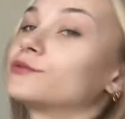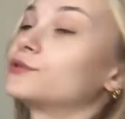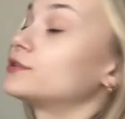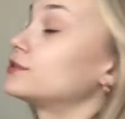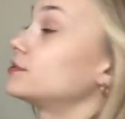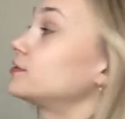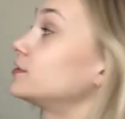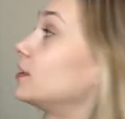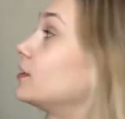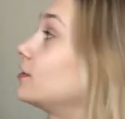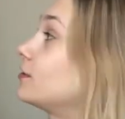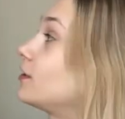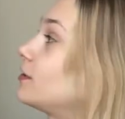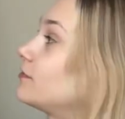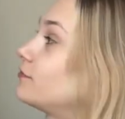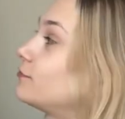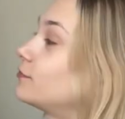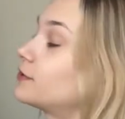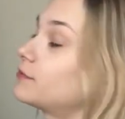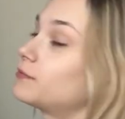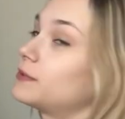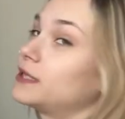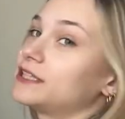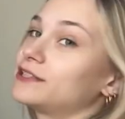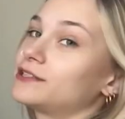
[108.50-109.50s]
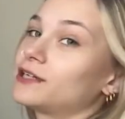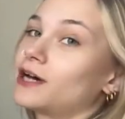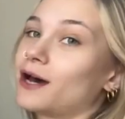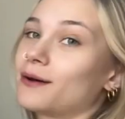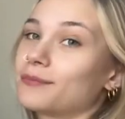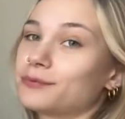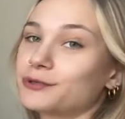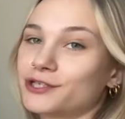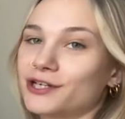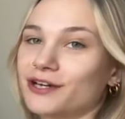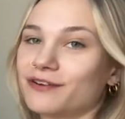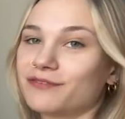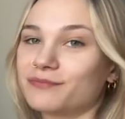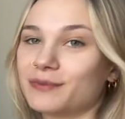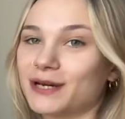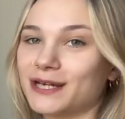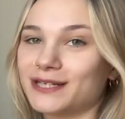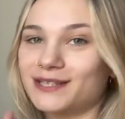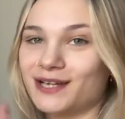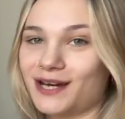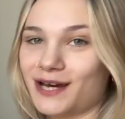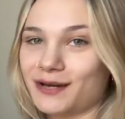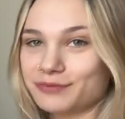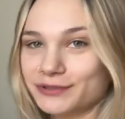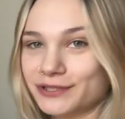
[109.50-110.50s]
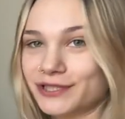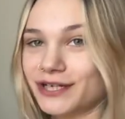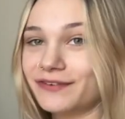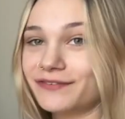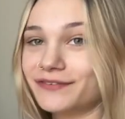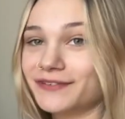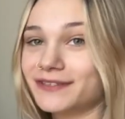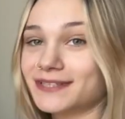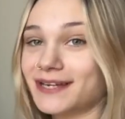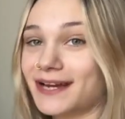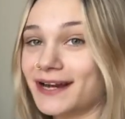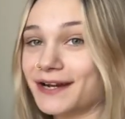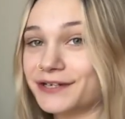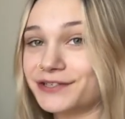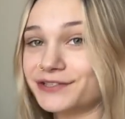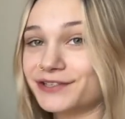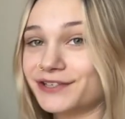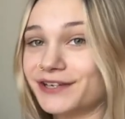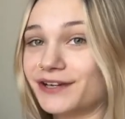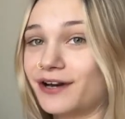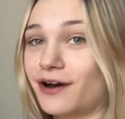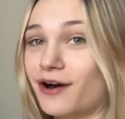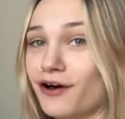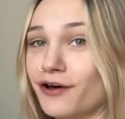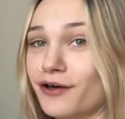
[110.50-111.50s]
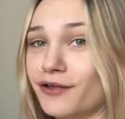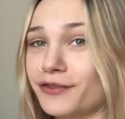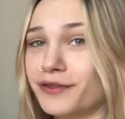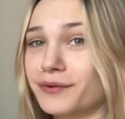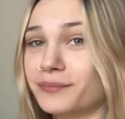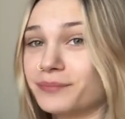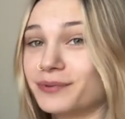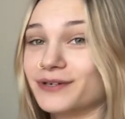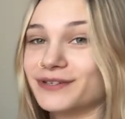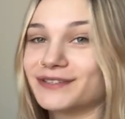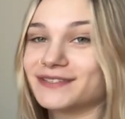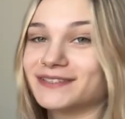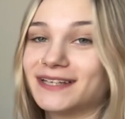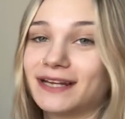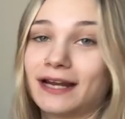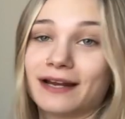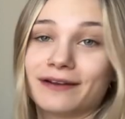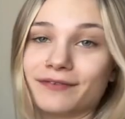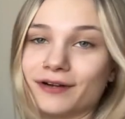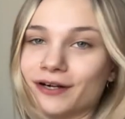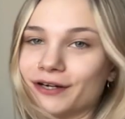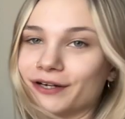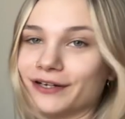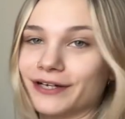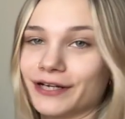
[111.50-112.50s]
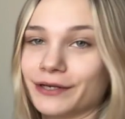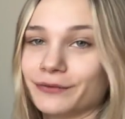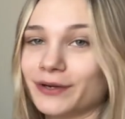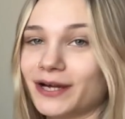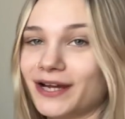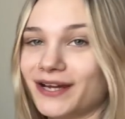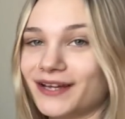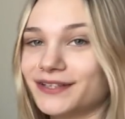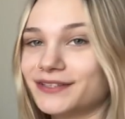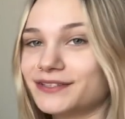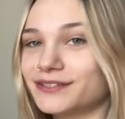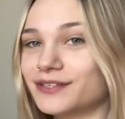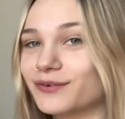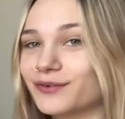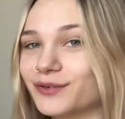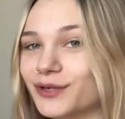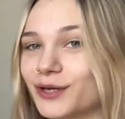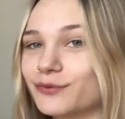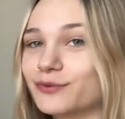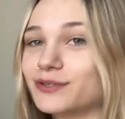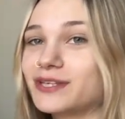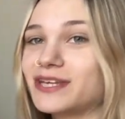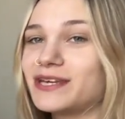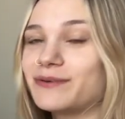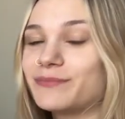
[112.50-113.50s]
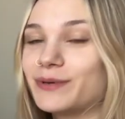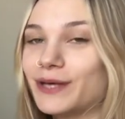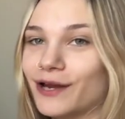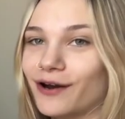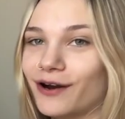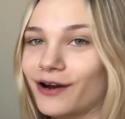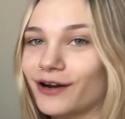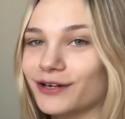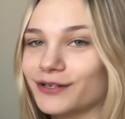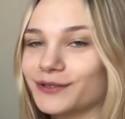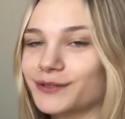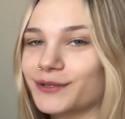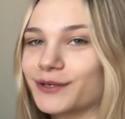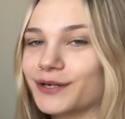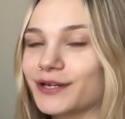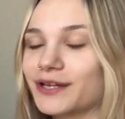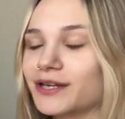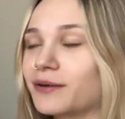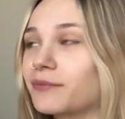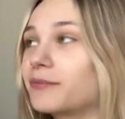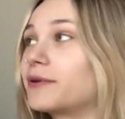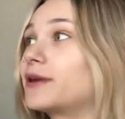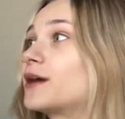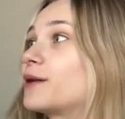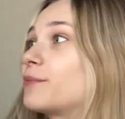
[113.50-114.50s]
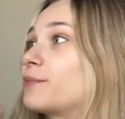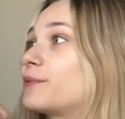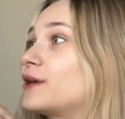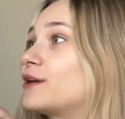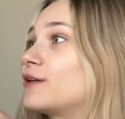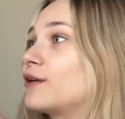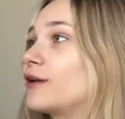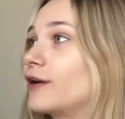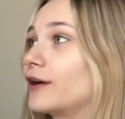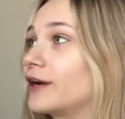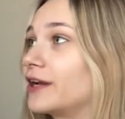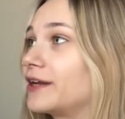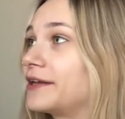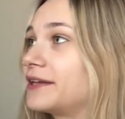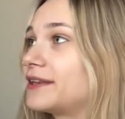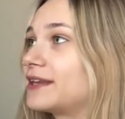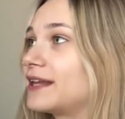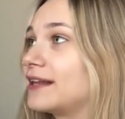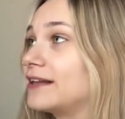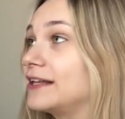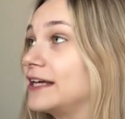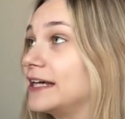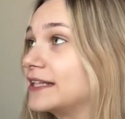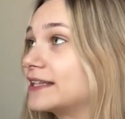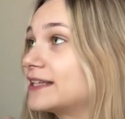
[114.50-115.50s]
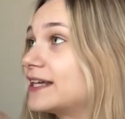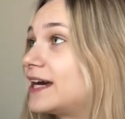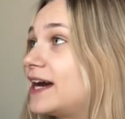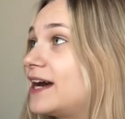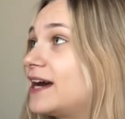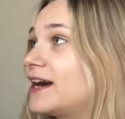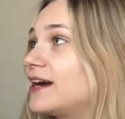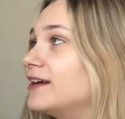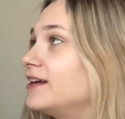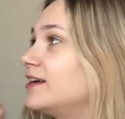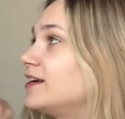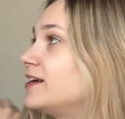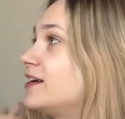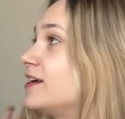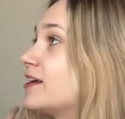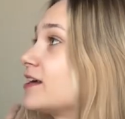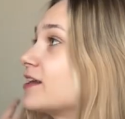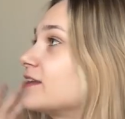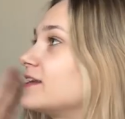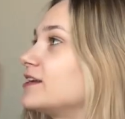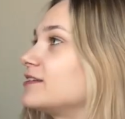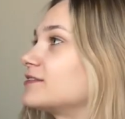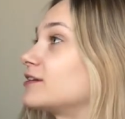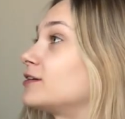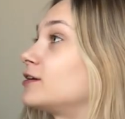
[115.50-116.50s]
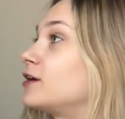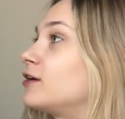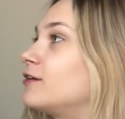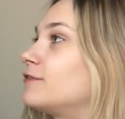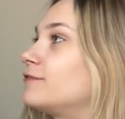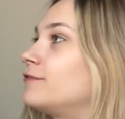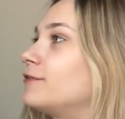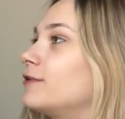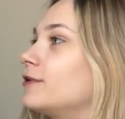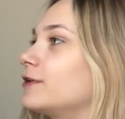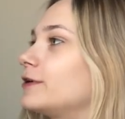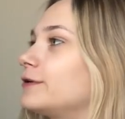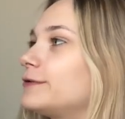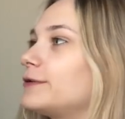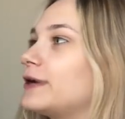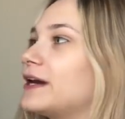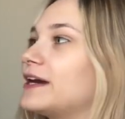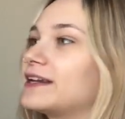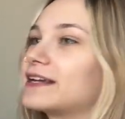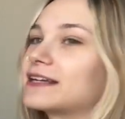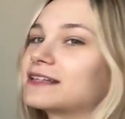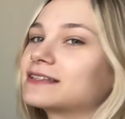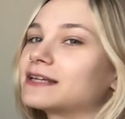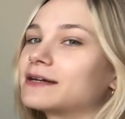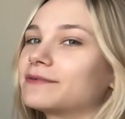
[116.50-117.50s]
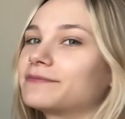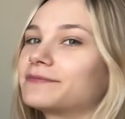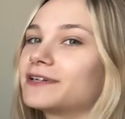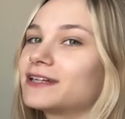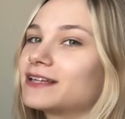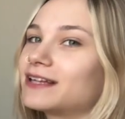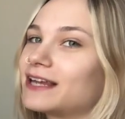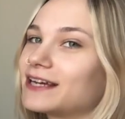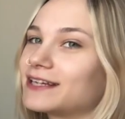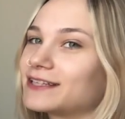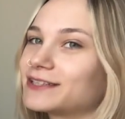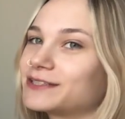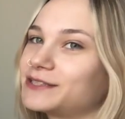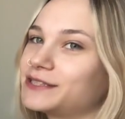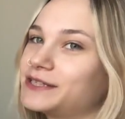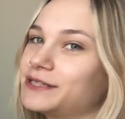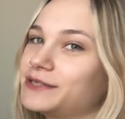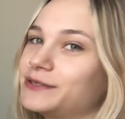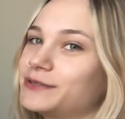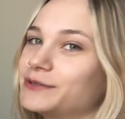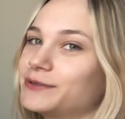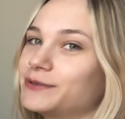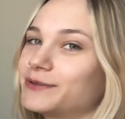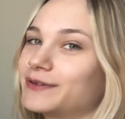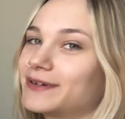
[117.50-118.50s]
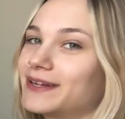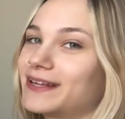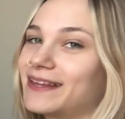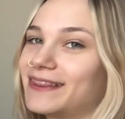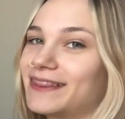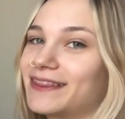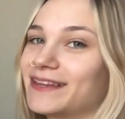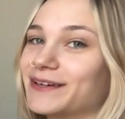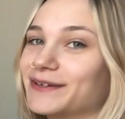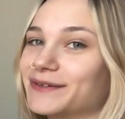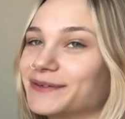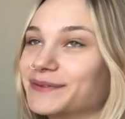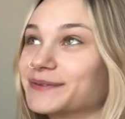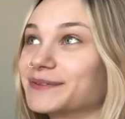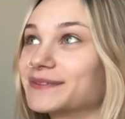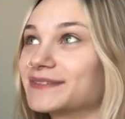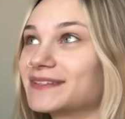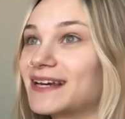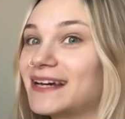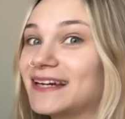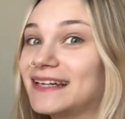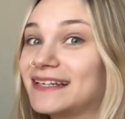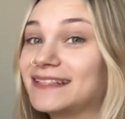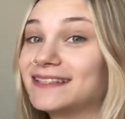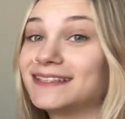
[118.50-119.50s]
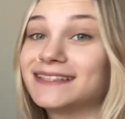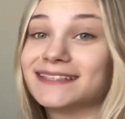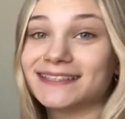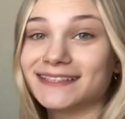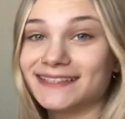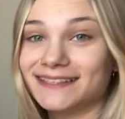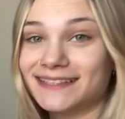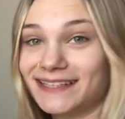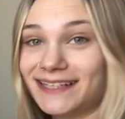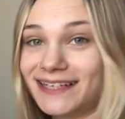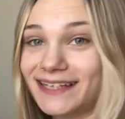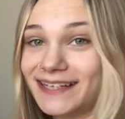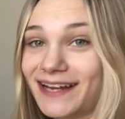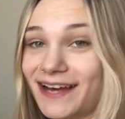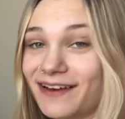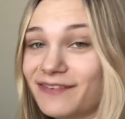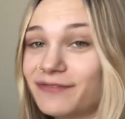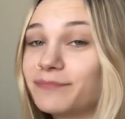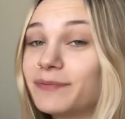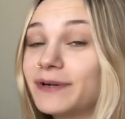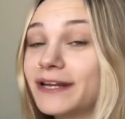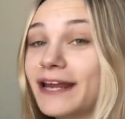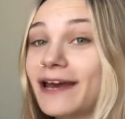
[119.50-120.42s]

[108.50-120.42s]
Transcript: to start off with my top shelf, my top shelf is actually all the books that I've already read, so no TBRs are gonna be up here or anything like that. These are all fully read except for like two and those I did DNF, but